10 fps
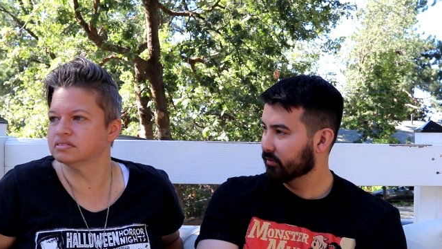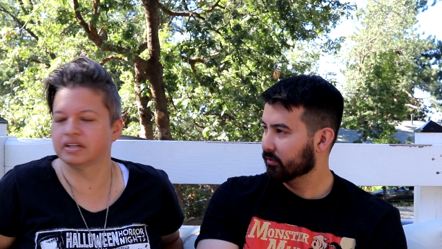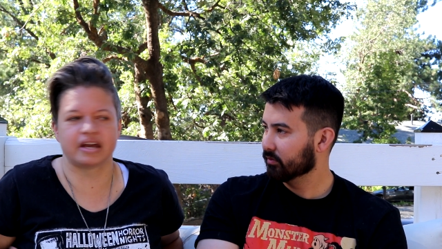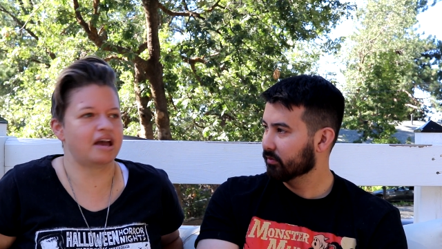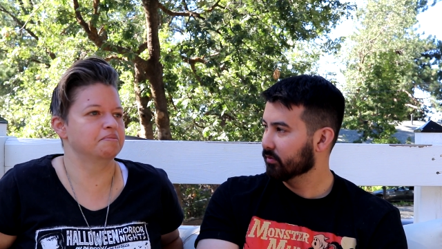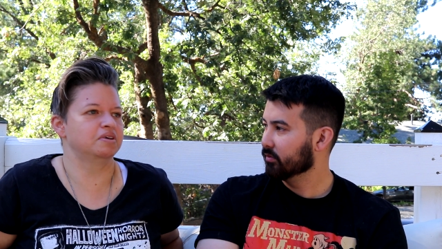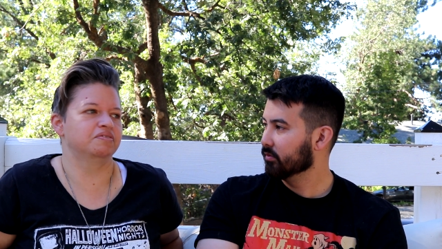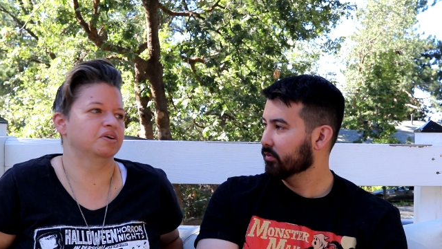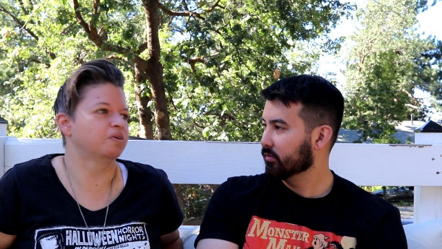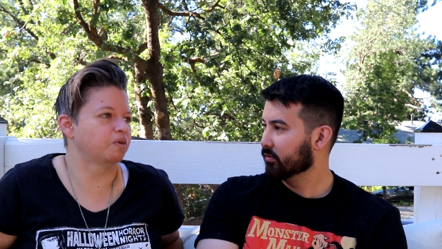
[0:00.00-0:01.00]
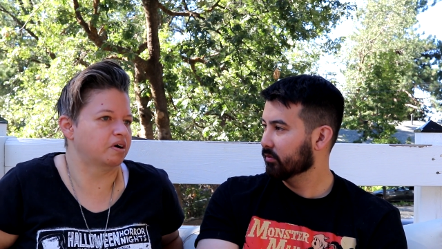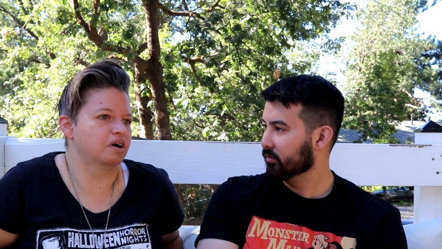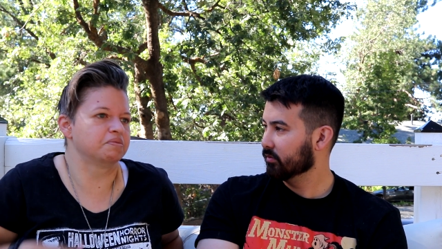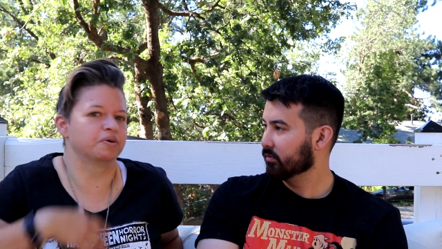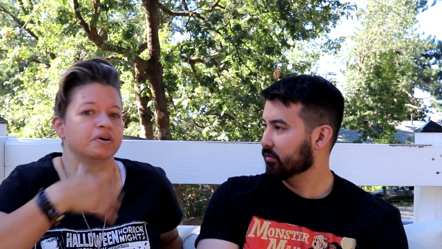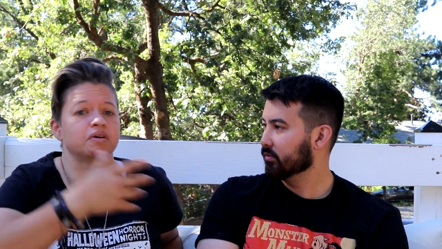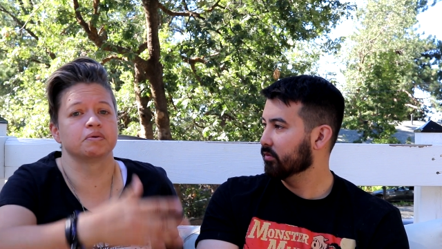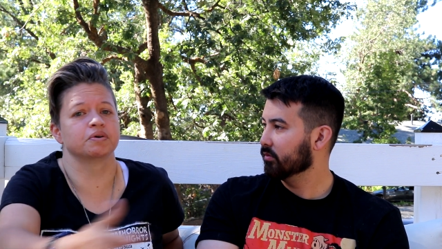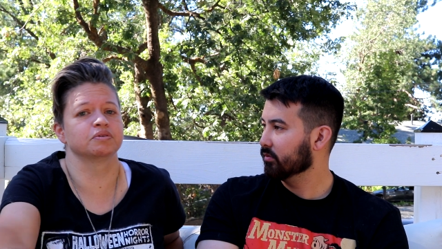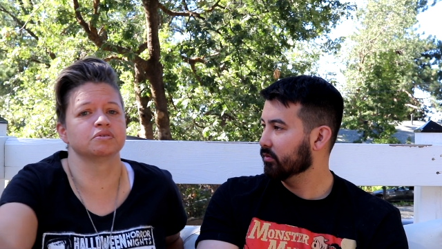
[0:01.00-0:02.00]
Speaker 1: like Amityville Horror. I'm
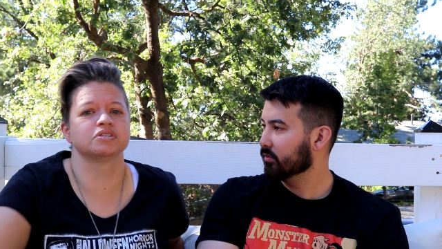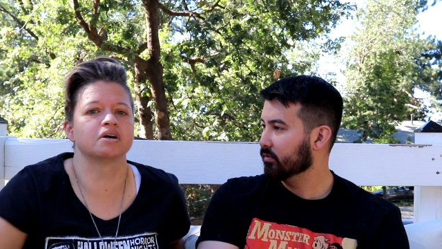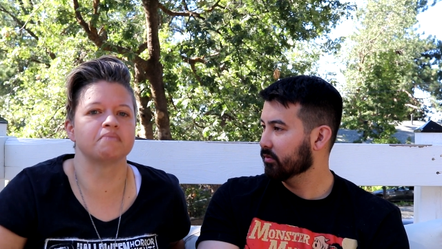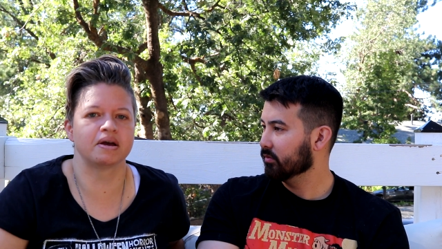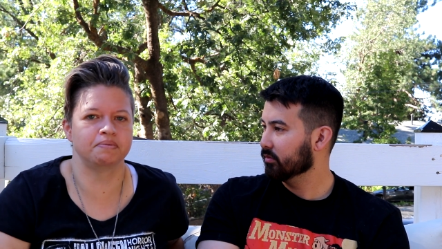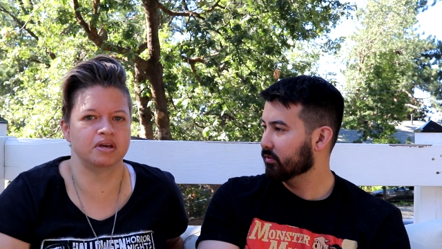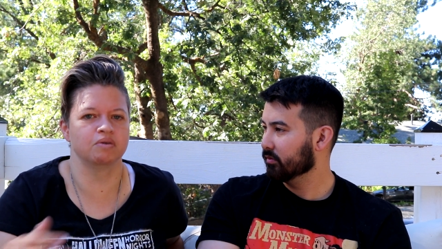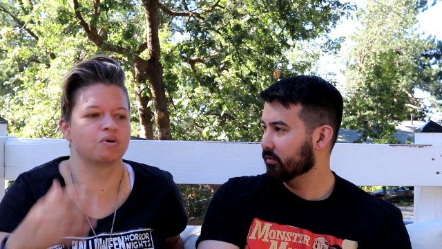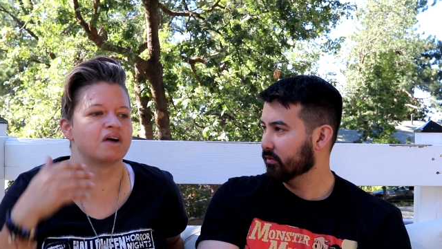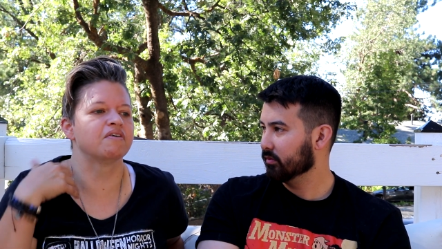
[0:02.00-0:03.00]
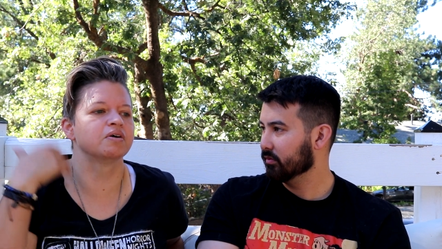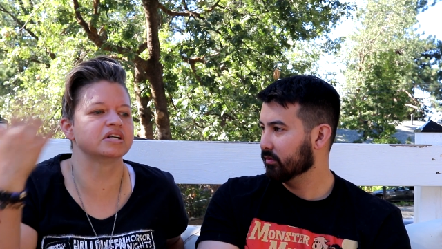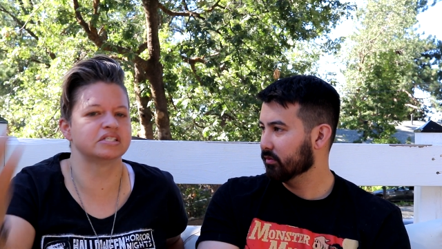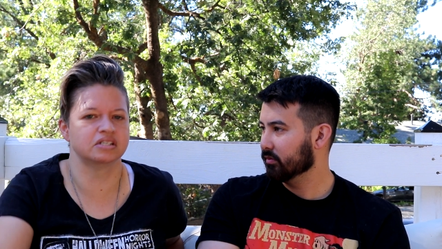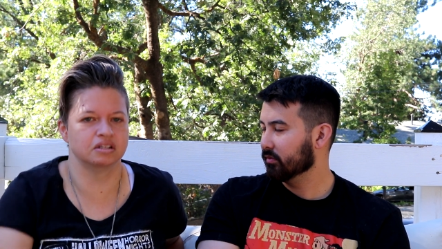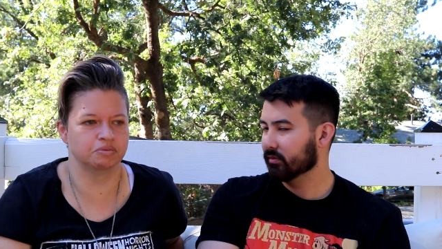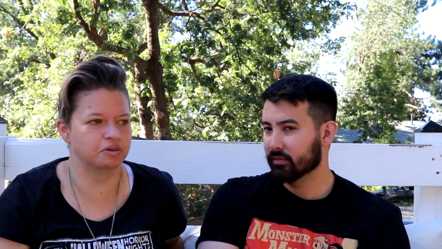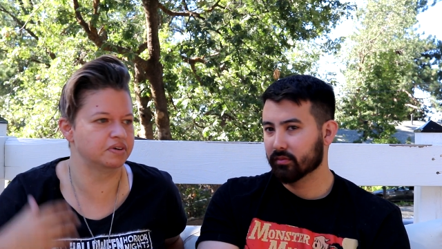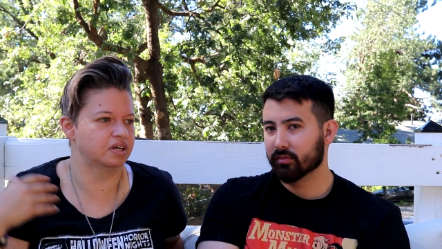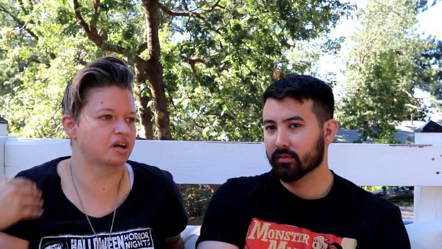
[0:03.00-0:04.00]
going through some IP where I've already seen the
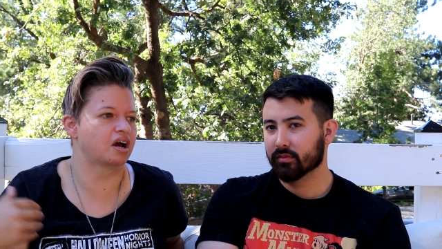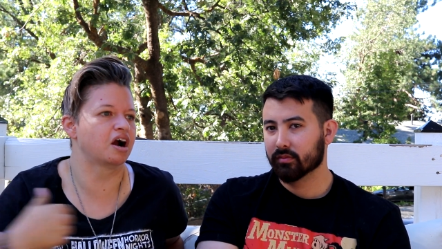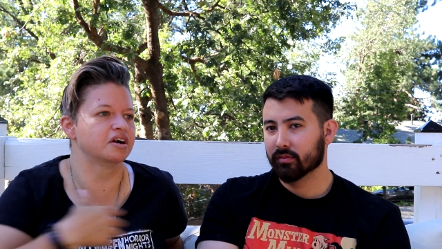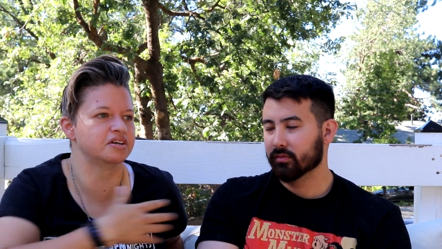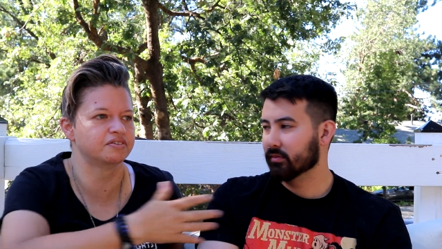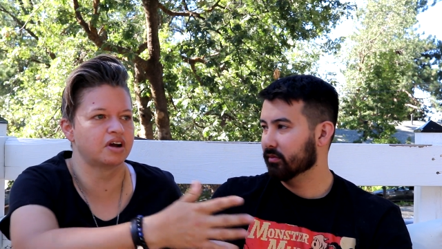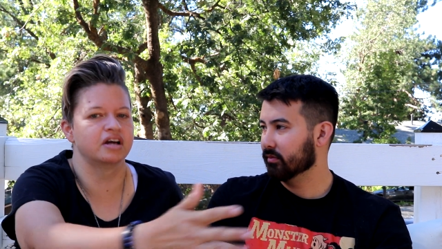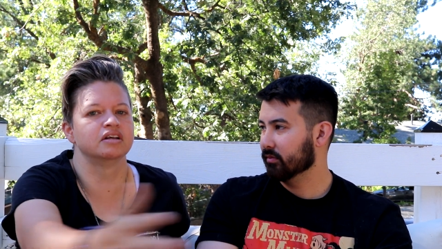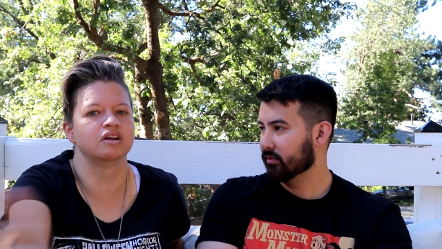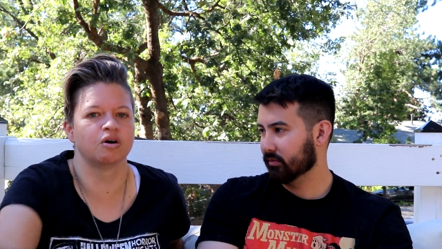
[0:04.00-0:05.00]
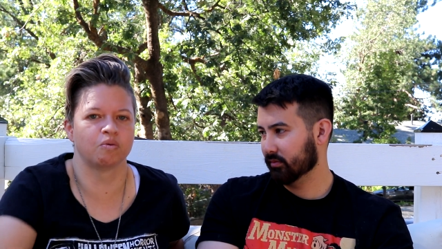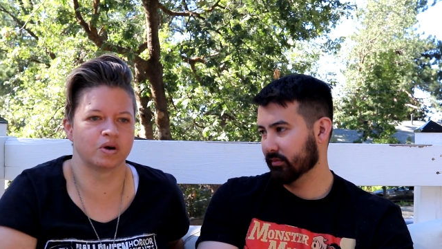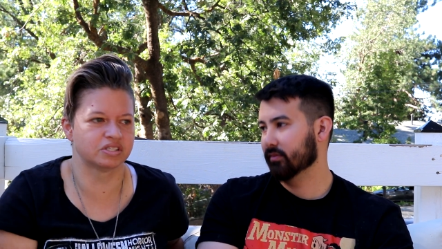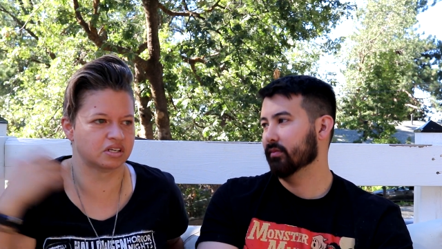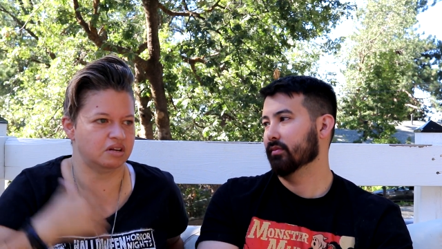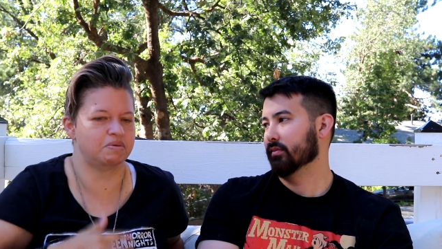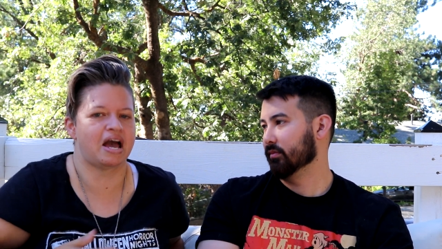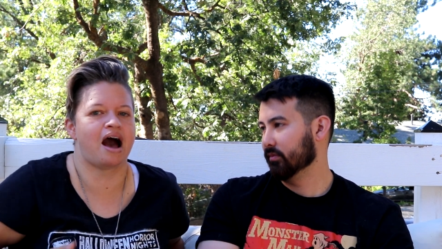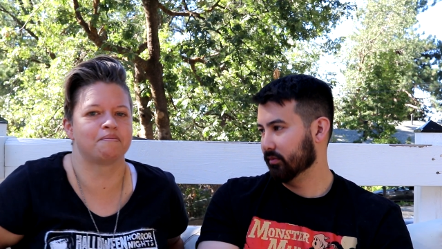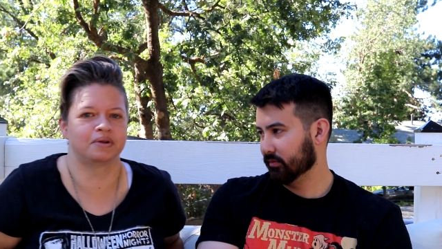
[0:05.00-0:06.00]
movie and I already kind of know what's going to be
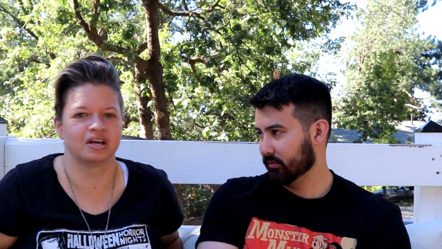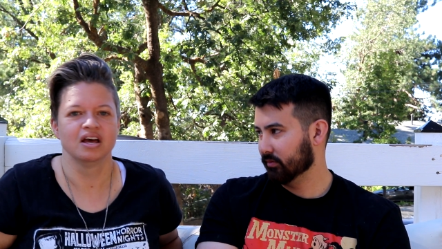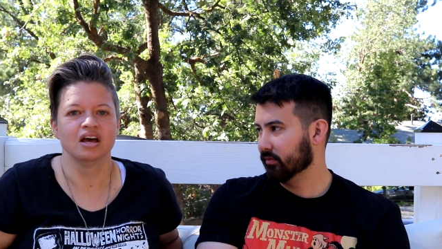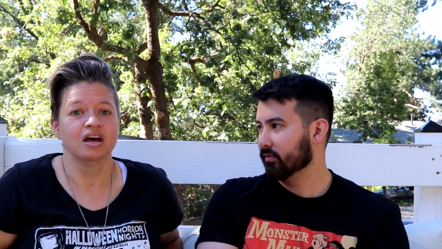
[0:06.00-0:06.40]
happening.